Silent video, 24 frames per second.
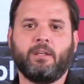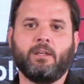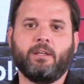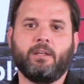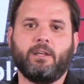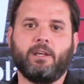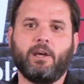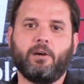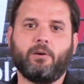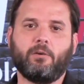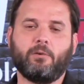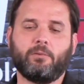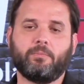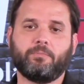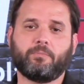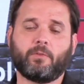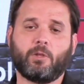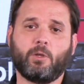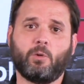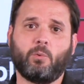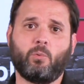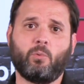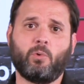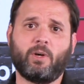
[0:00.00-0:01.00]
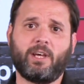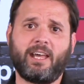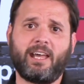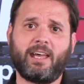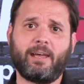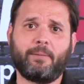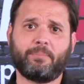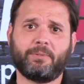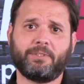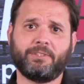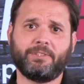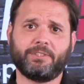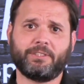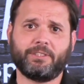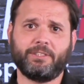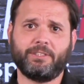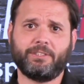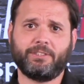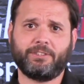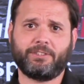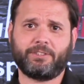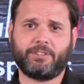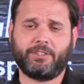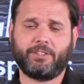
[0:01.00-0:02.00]
Now, what happens
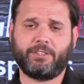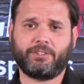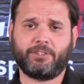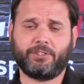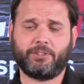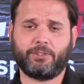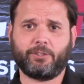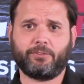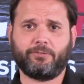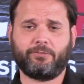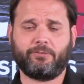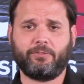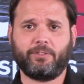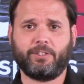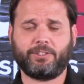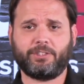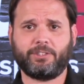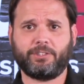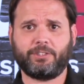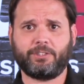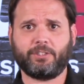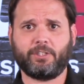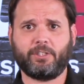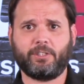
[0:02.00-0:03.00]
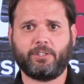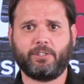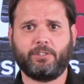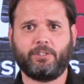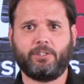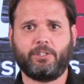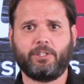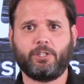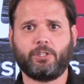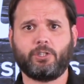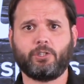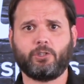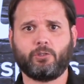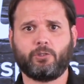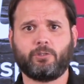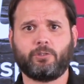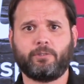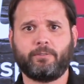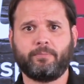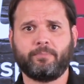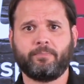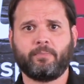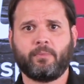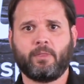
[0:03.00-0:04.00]
is this is a digital
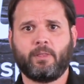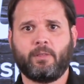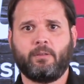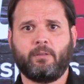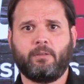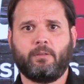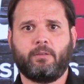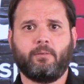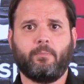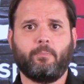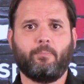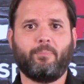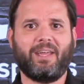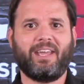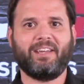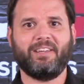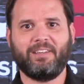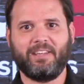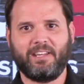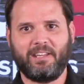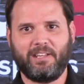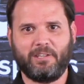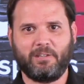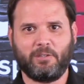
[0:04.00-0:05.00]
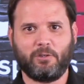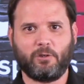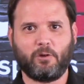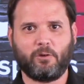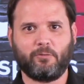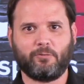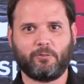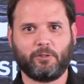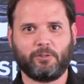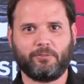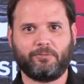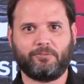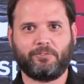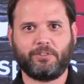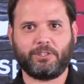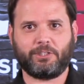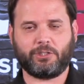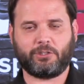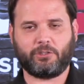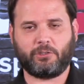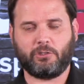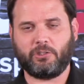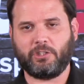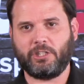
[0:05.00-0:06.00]
band-aid over a
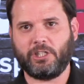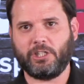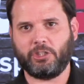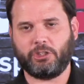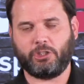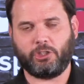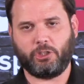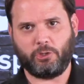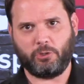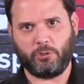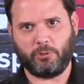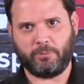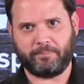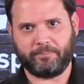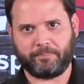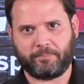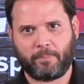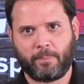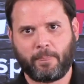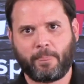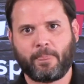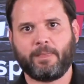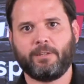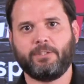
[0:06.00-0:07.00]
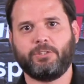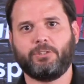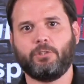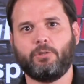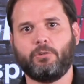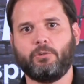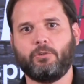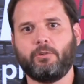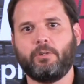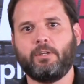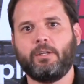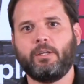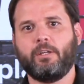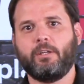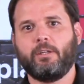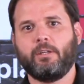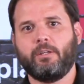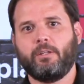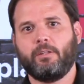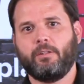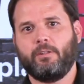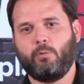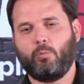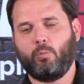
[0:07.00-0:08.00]
physical issue. So
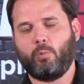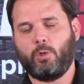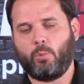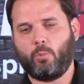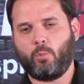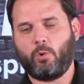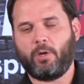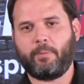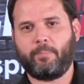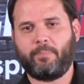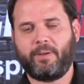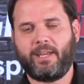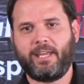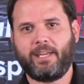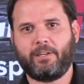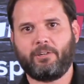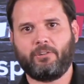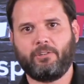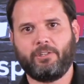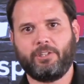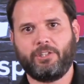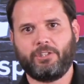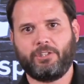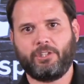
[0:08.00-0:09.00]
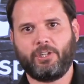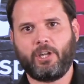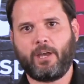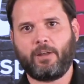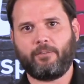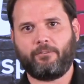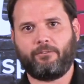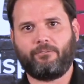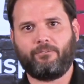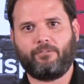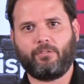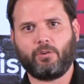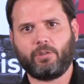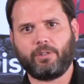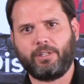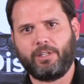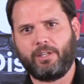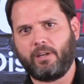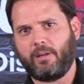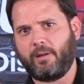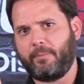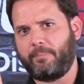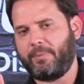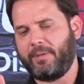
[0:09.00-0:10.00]
when one panel is not
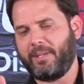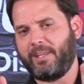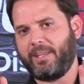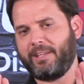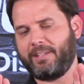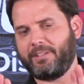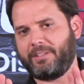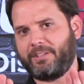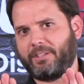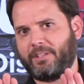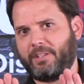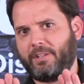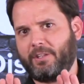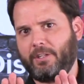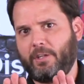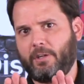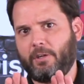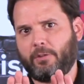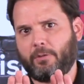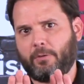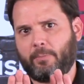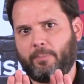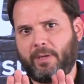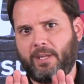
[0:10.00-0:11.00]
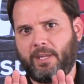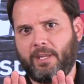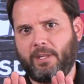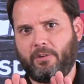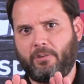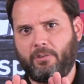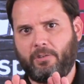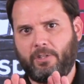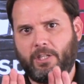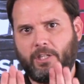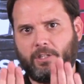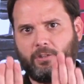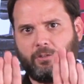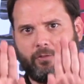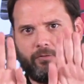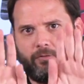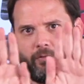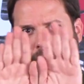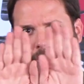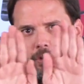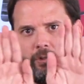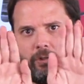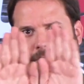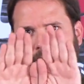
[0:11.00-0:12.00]
fully up against the other panel, either
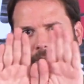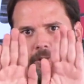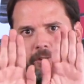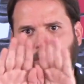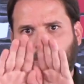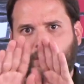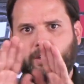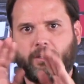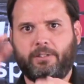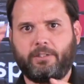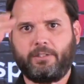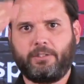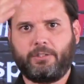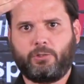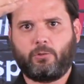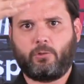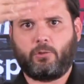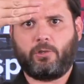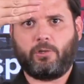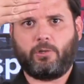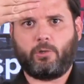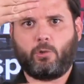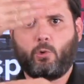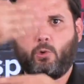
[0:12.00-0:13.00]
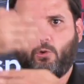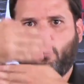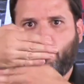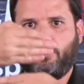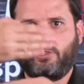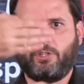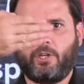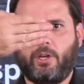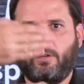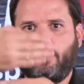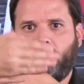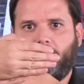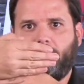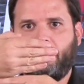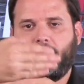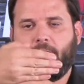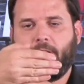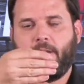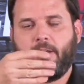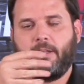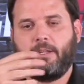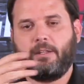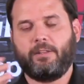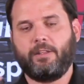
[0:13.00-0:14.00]
vertically or like this or horizontally,
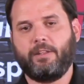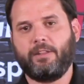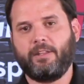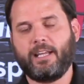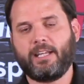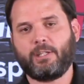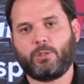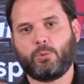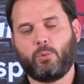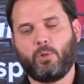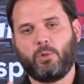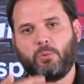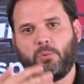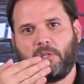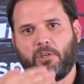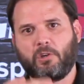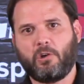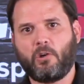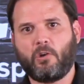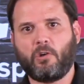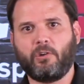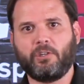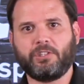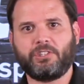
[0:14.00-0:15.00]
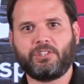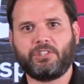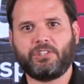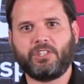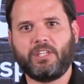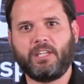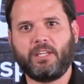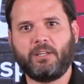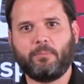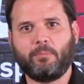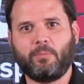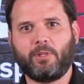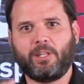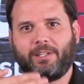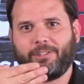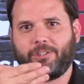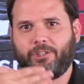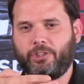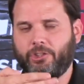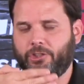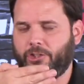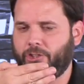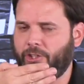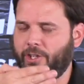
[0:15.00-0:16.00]
then that's what we call a seam. Like
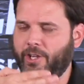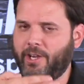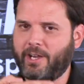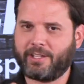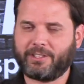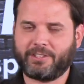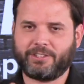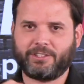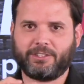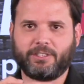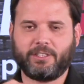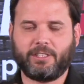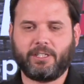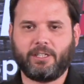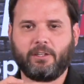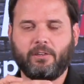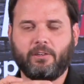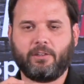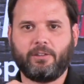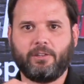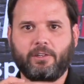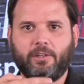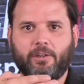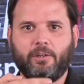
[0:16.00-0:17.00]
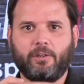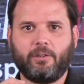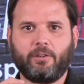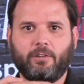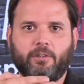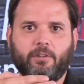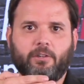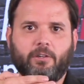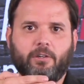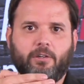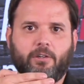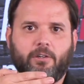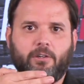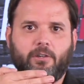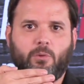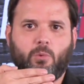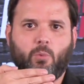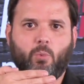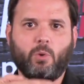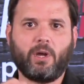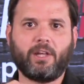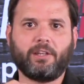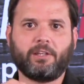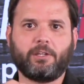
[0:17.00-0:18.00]
it's just not sitting on there
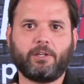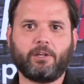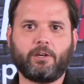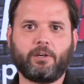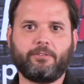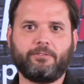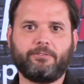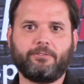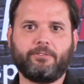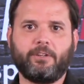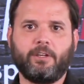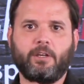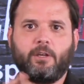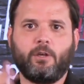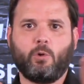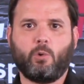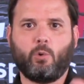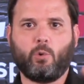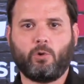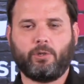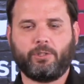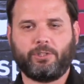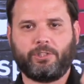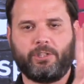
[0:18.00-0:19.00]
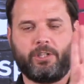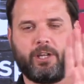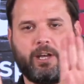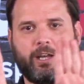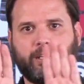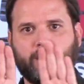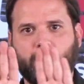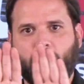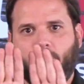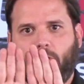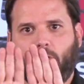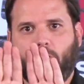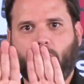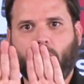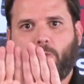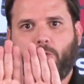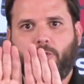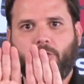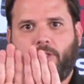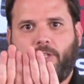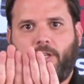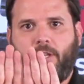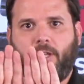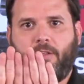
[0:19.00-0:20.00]
well enough, or it's not
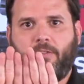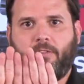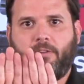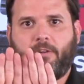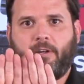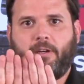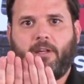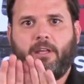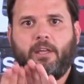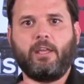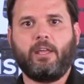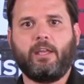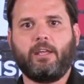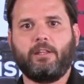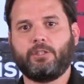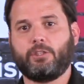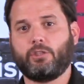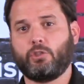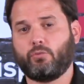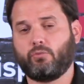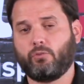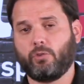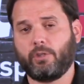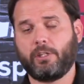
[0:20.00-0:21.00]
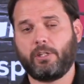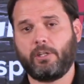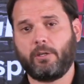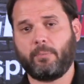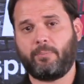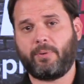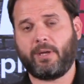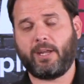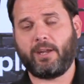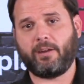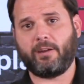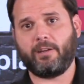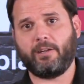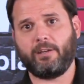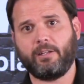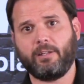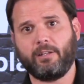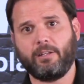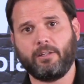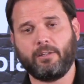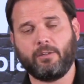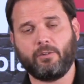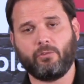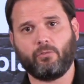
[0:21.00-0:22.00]
close together. And this is really apparent
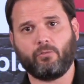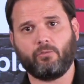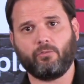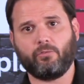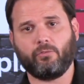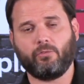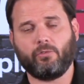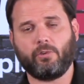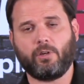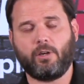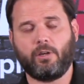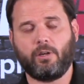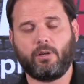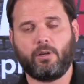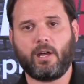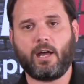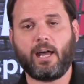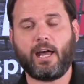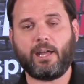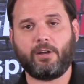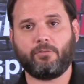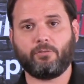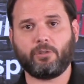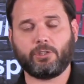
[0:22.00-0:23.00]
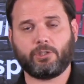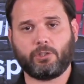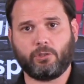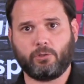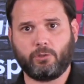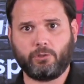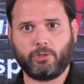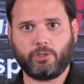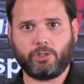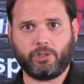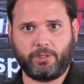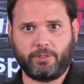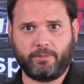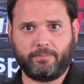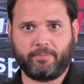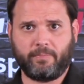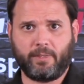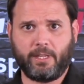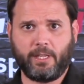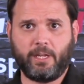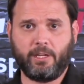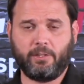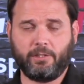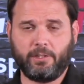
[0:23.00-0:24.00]
in high resolution
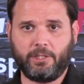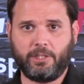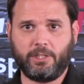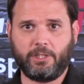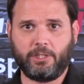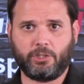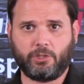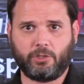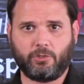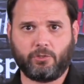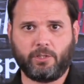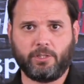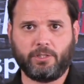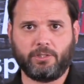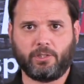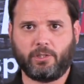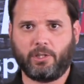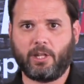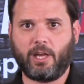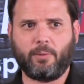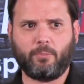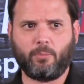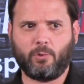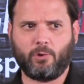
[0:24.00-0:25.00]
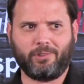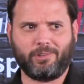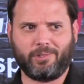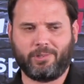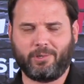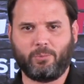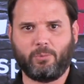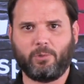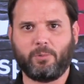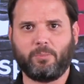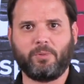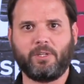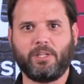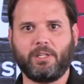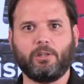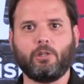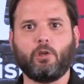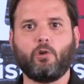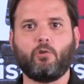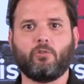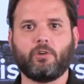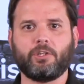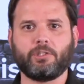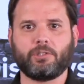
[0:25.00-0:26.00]
LED screens, a lot more than it would be in
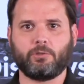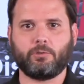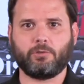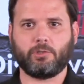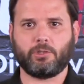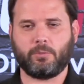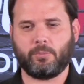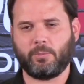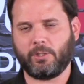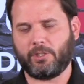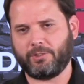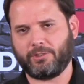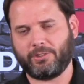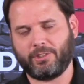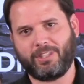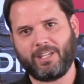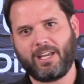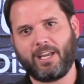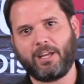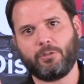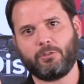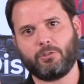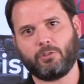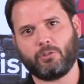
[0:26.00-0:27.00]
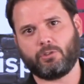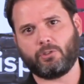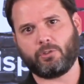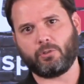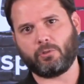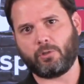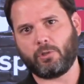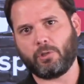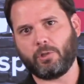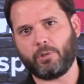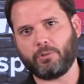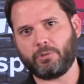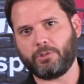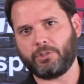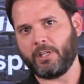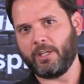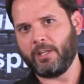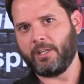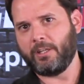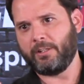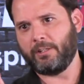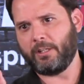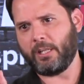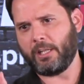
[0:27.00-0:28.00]
low resolution because the diodes are so close
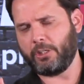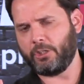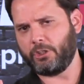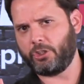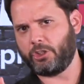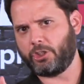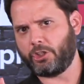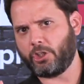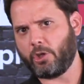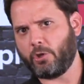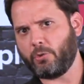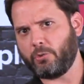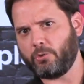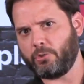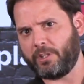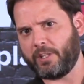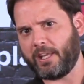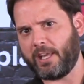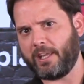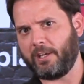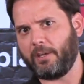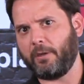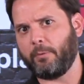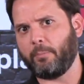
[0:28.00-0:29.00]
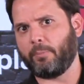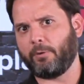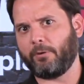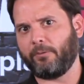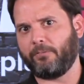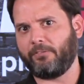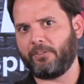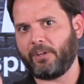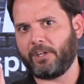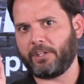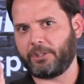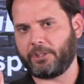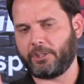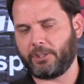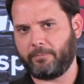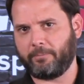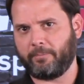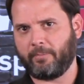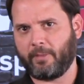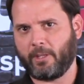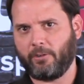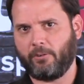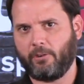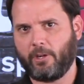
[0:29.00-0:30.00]
that it shows that imperfection,
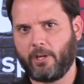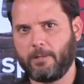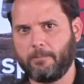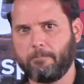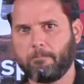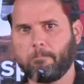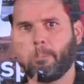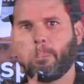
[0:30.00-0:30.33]
right?